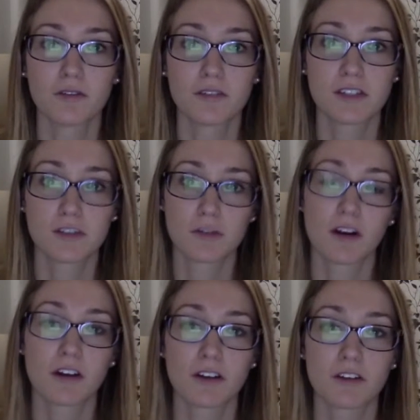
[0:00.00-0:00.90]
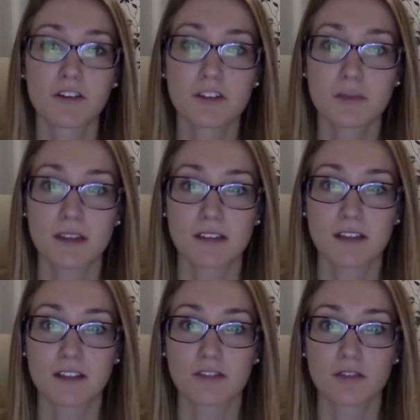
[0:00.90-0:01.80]
disregard your first
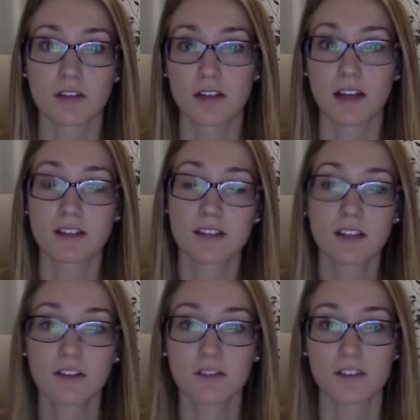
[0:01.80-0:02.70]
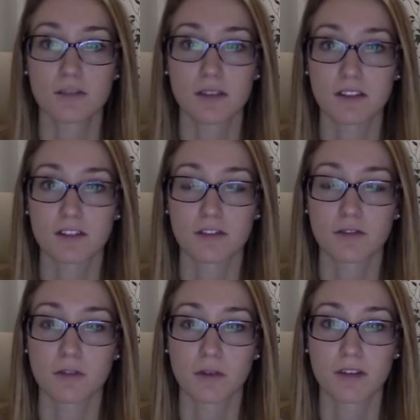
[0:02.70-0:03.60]
message or not see your first message or
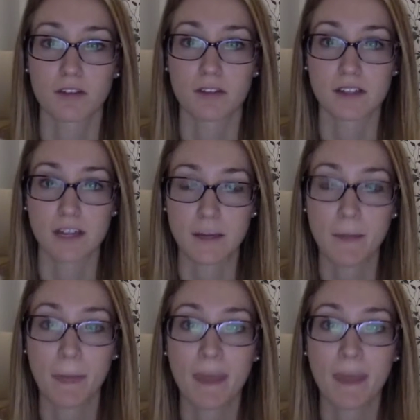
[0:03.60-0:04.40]
for whatever reason.